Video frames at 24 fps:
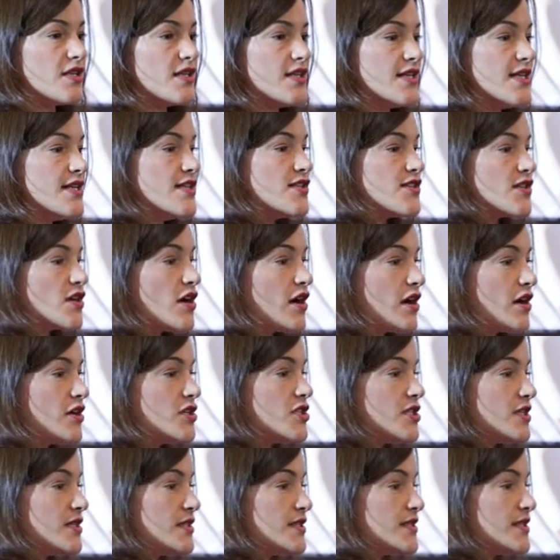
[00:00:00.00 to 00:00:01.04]
needs
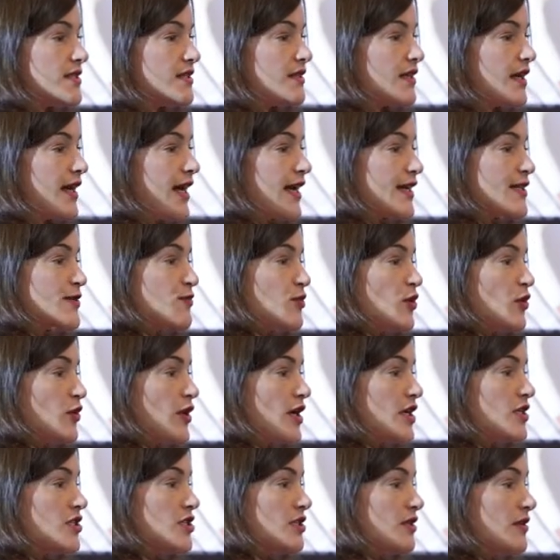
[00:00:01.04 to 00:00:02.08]
urgent
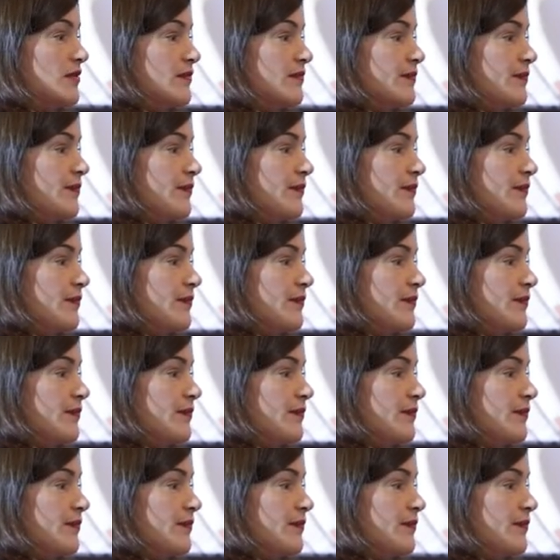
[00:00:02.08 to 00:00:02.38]
exploration.